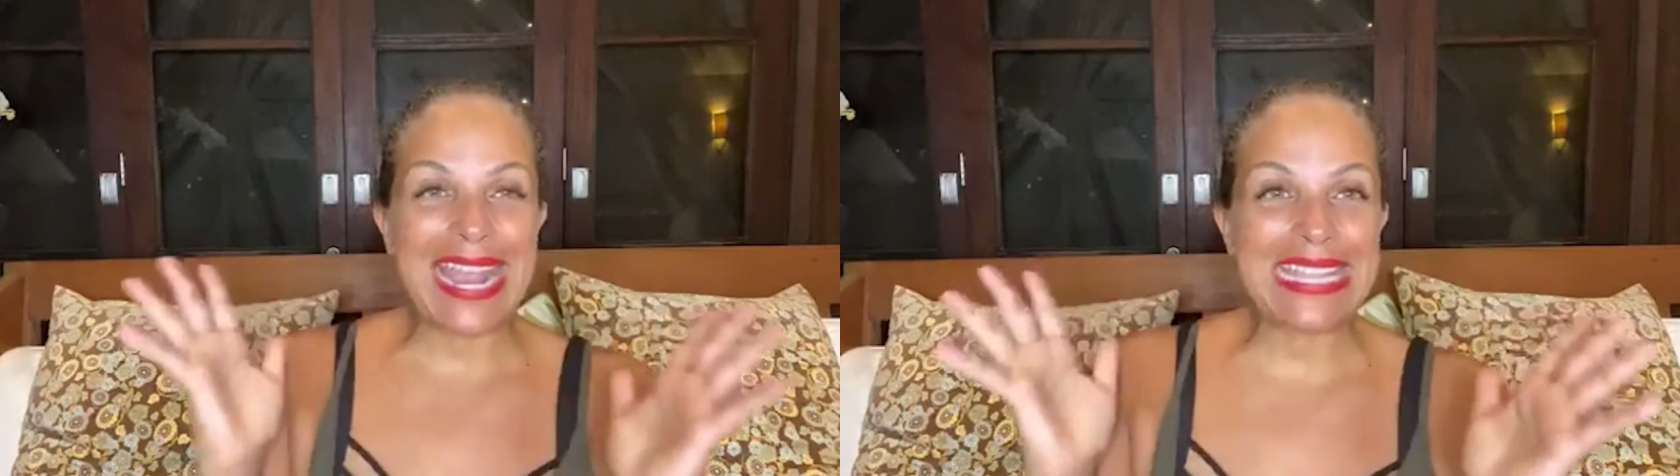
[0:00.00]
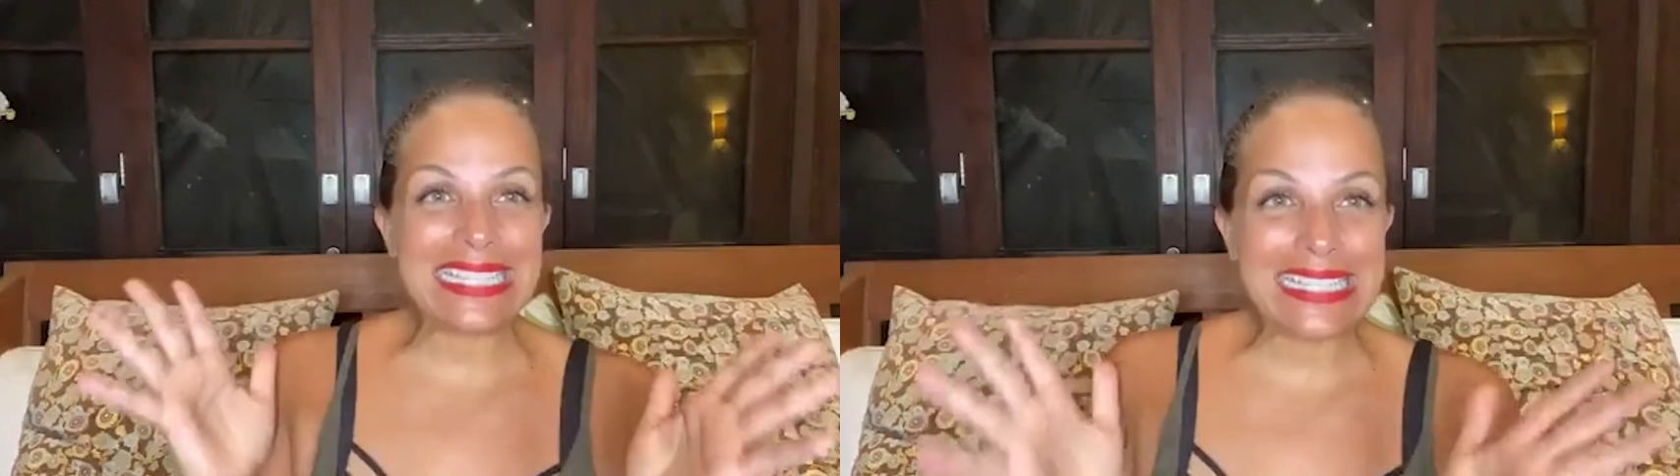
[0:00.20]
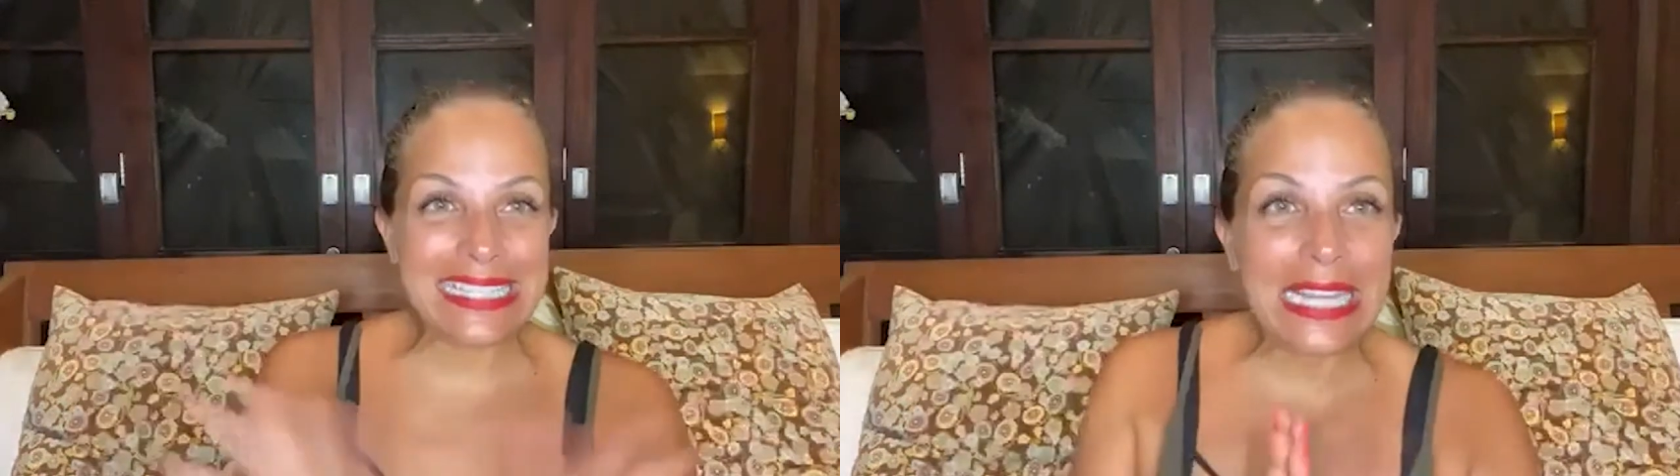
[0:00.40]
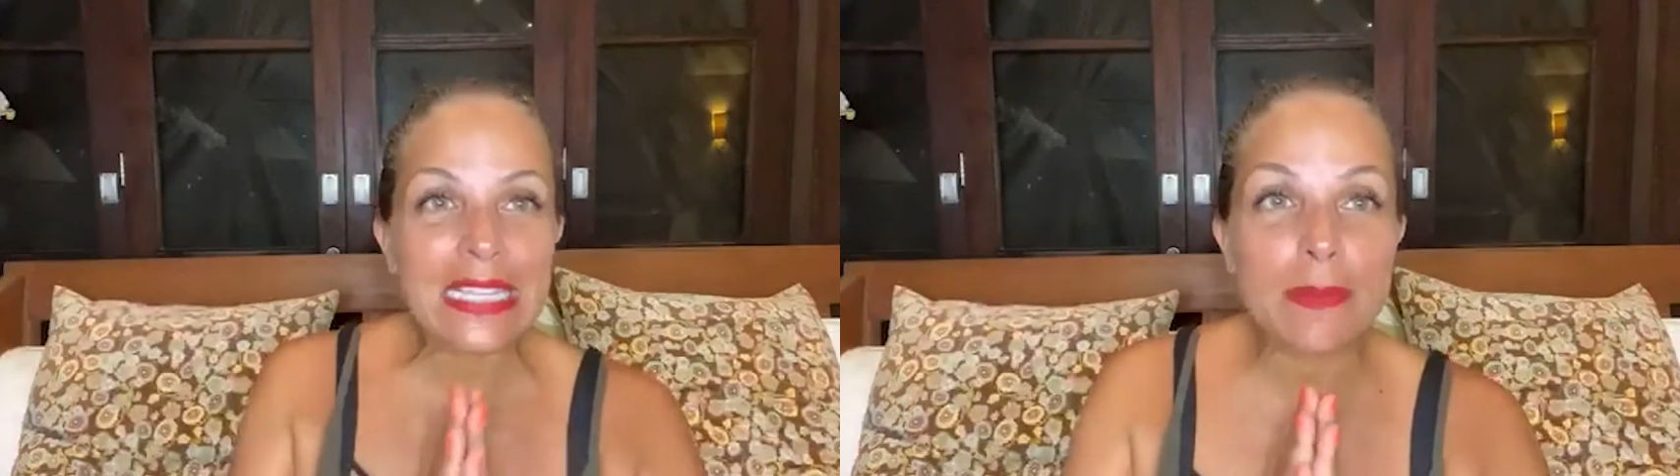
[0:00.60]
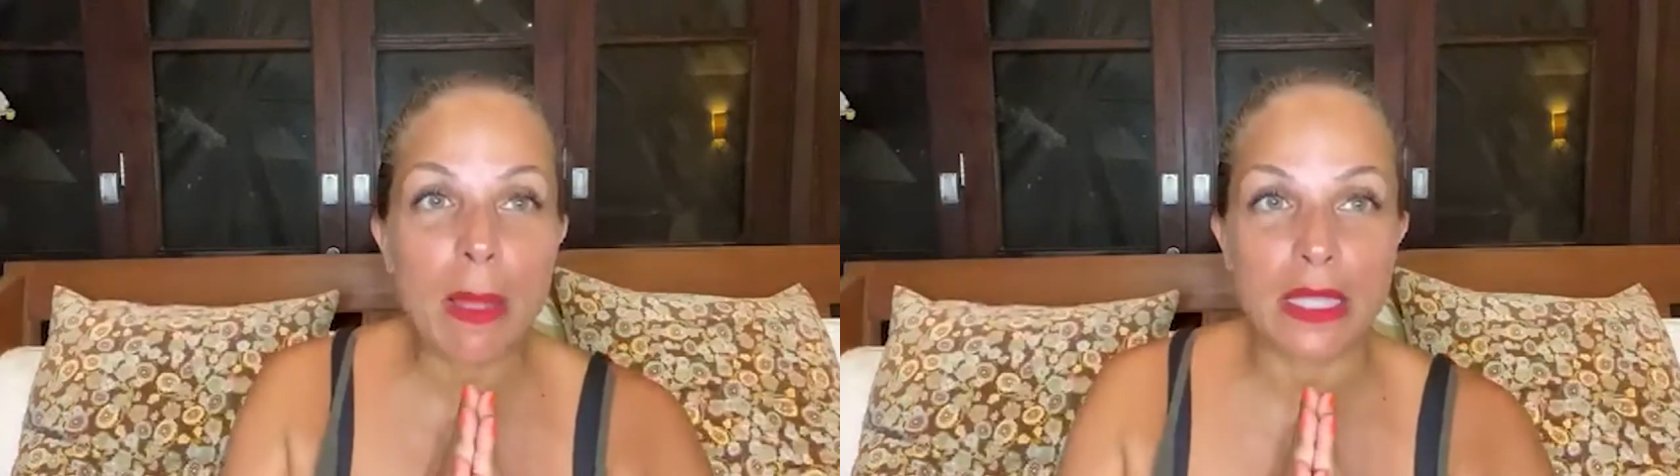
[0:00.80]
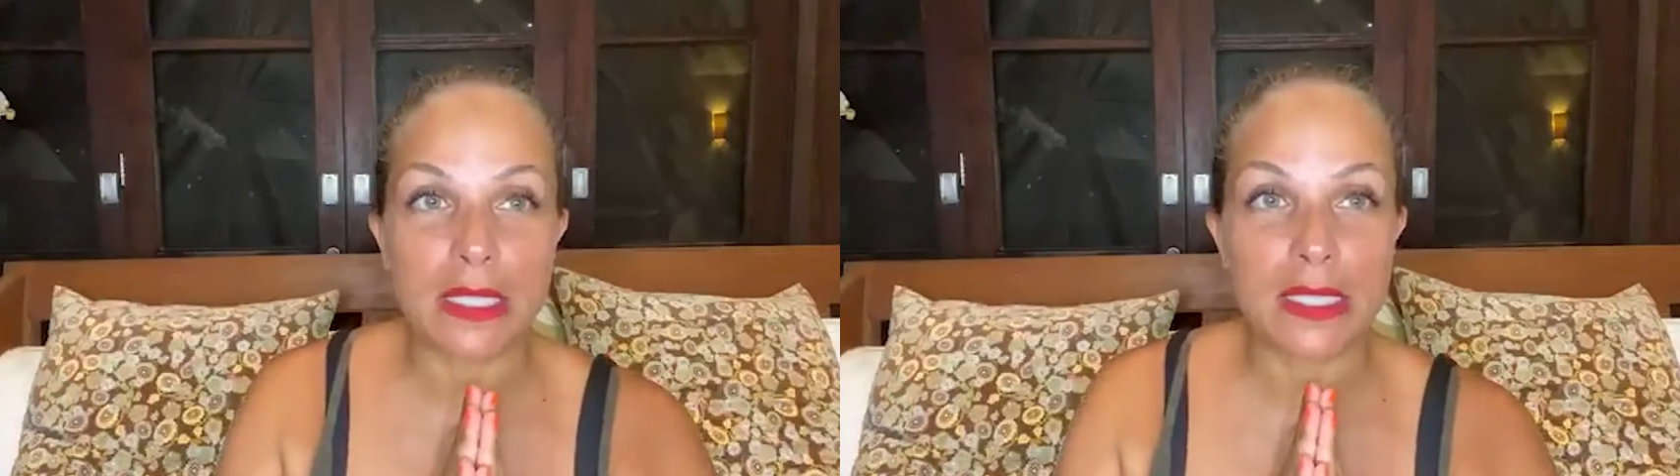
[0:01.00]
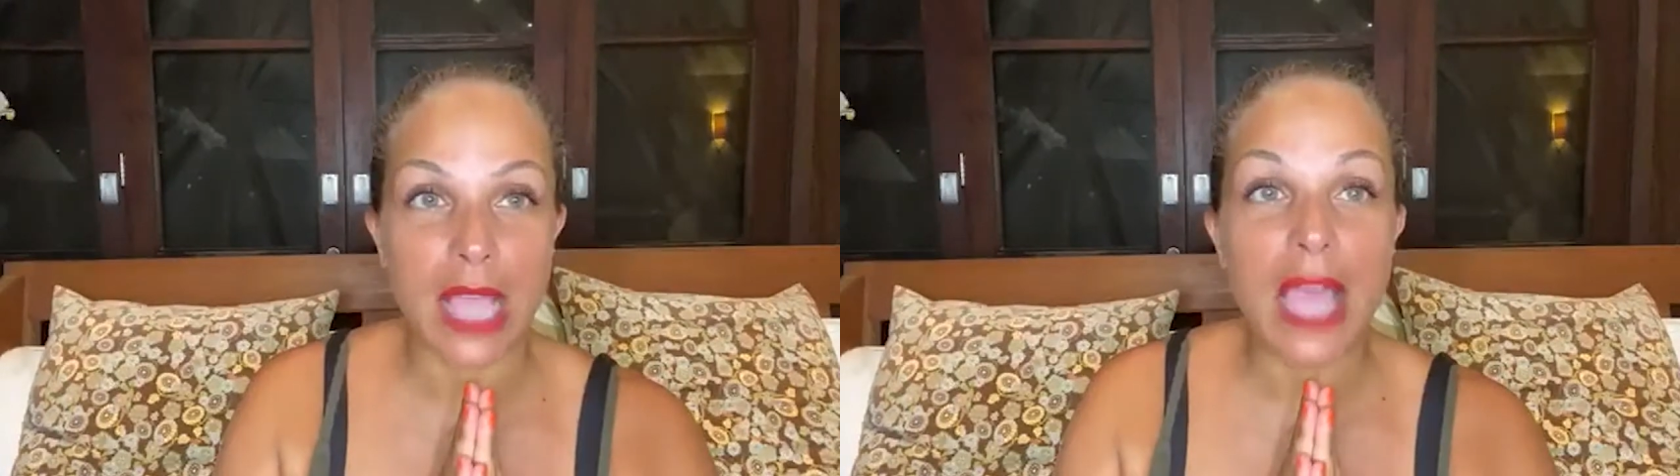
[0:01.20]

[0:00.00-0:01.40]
In 6 months,